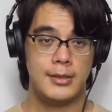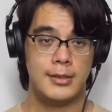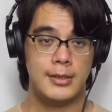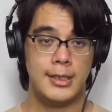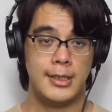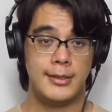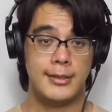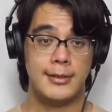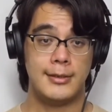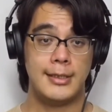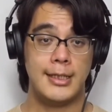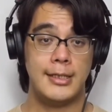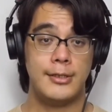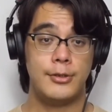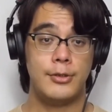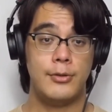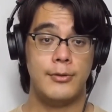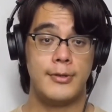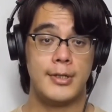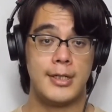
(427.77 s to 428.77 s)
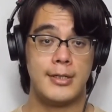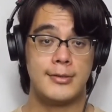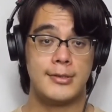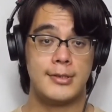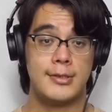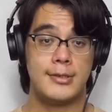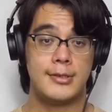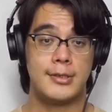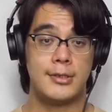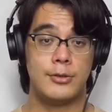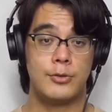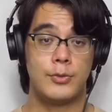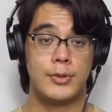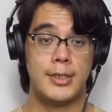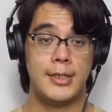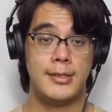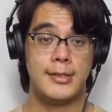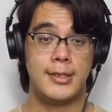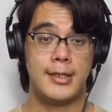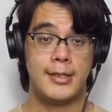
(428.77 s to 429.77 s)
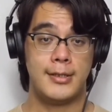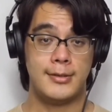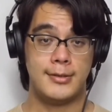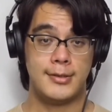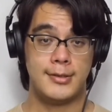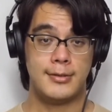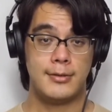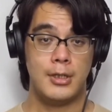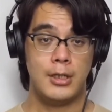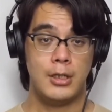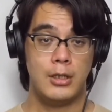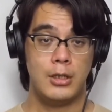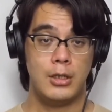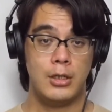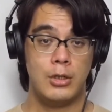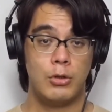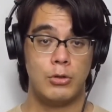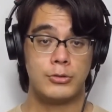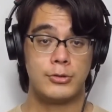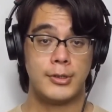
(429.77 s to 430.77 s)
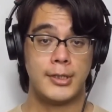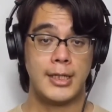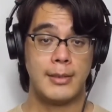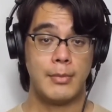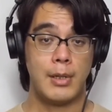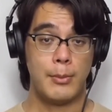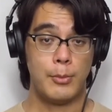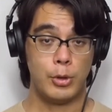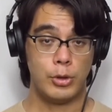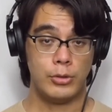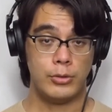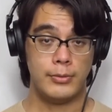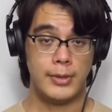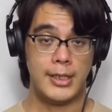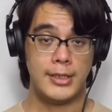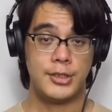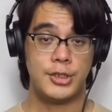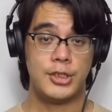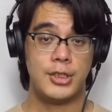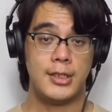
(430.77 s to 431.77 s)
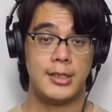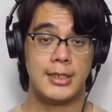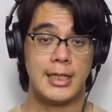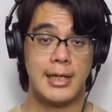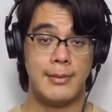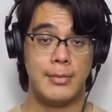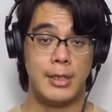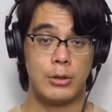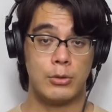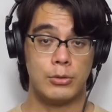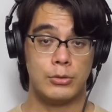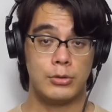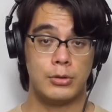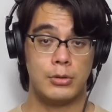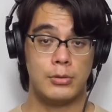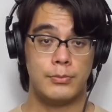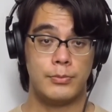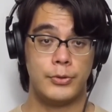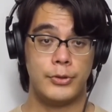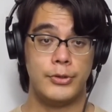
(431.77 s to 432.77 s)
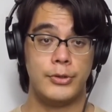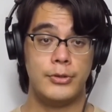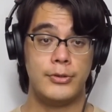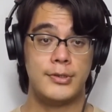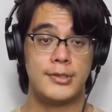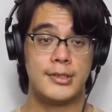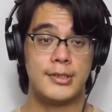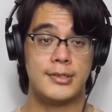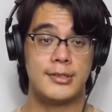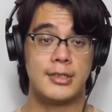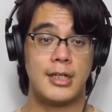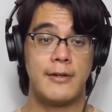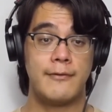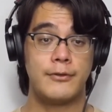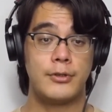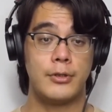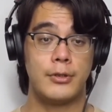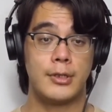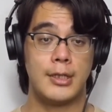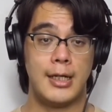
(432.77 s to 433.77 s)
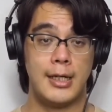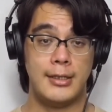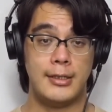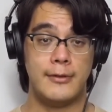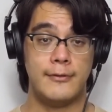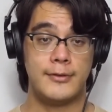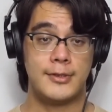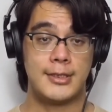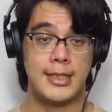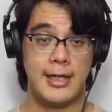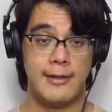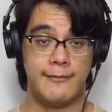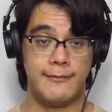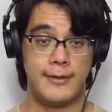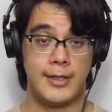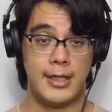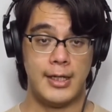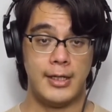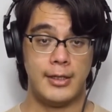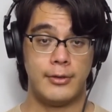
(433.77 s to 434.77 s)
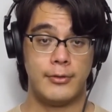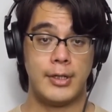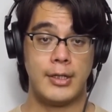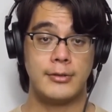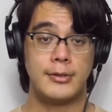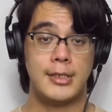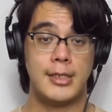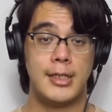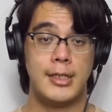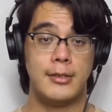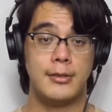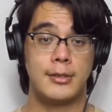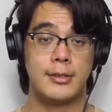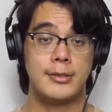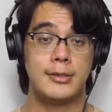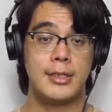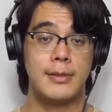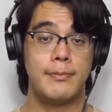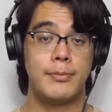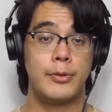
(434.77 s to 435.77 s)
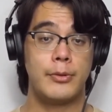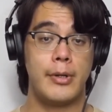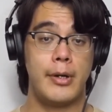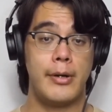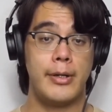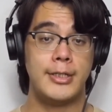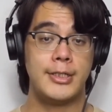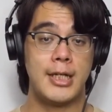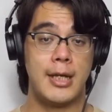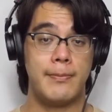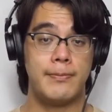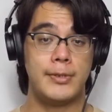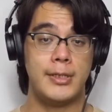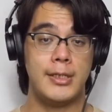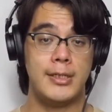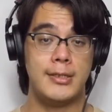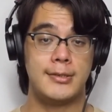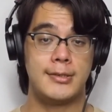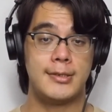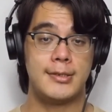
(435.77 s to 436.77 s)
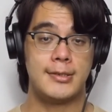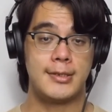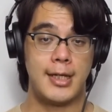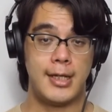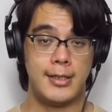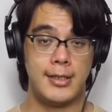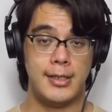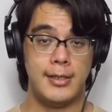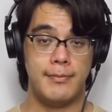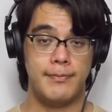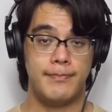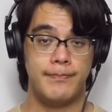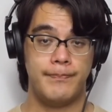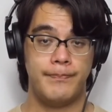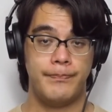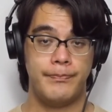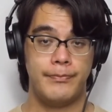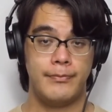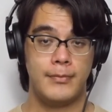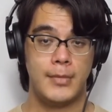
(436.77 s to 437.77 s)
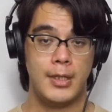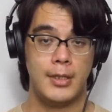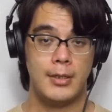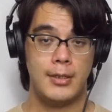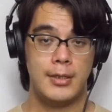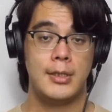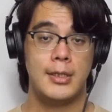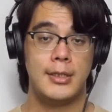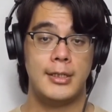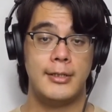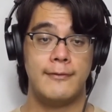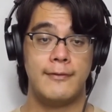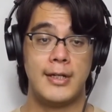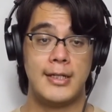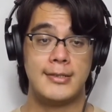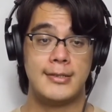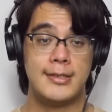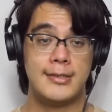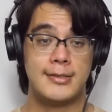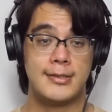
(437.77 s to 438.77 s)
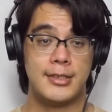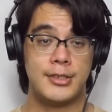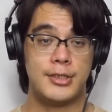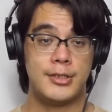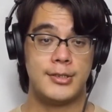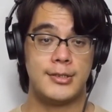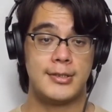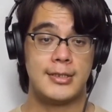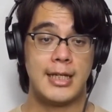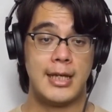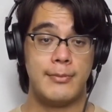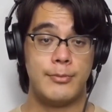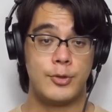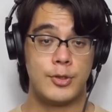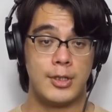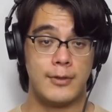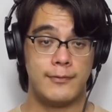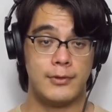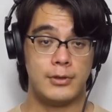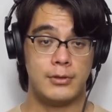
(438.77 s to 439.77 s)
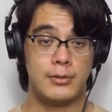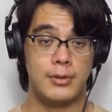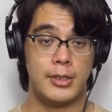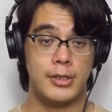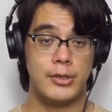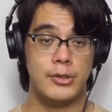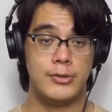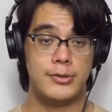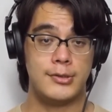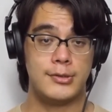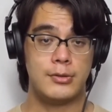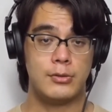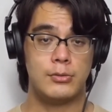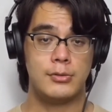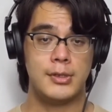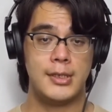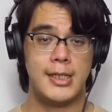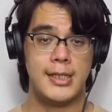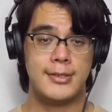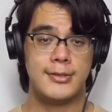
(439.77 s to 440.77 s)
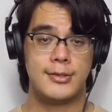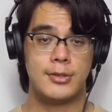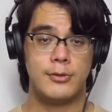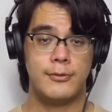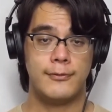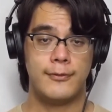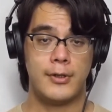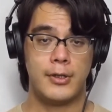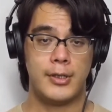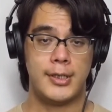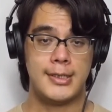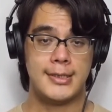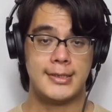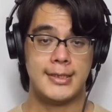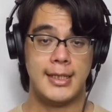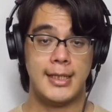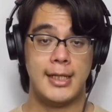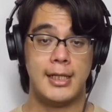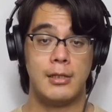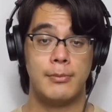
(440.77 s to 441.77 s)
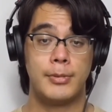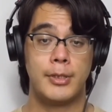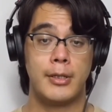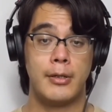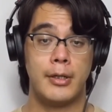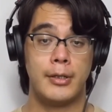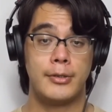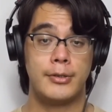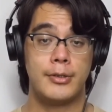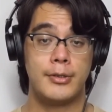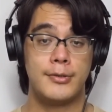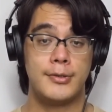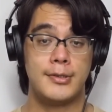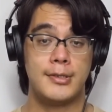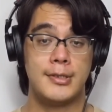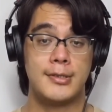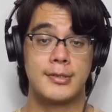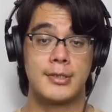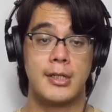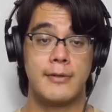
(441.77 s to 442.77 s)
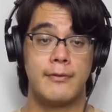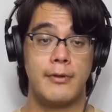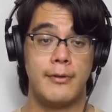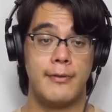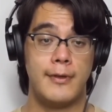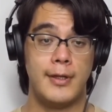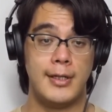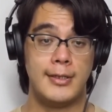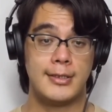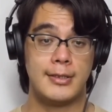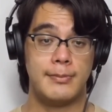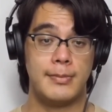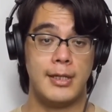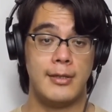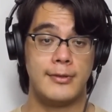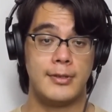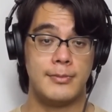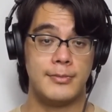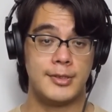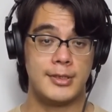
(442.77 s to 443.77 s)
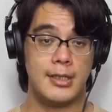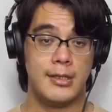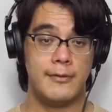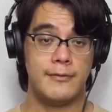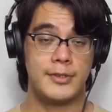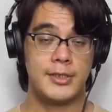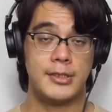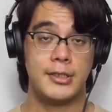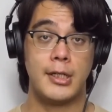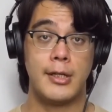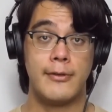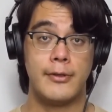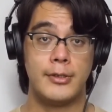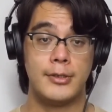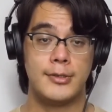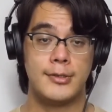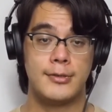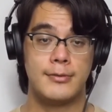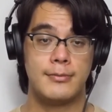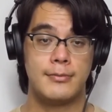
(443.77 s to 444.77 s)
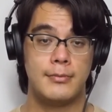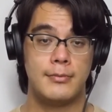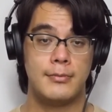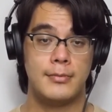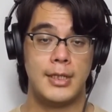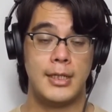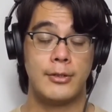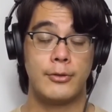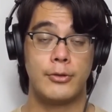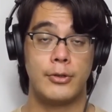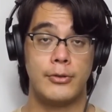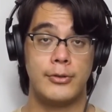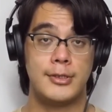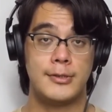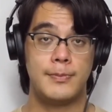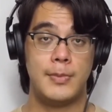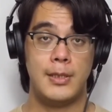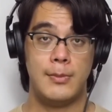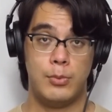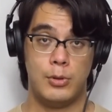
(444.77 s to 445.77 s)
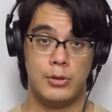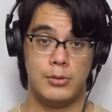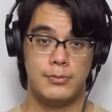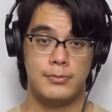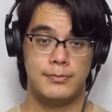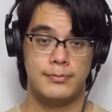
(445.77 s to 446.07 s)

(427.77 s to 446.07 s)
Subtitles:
In the late 2000s and 2010s, Hosoda Mamoru and Shinkai Makoto produced a softer kind of sci-fi grounded in contemporary Japanese society. Devices such as time travel are used only insofar as they help characters discover things about themselves and others, and grow as people.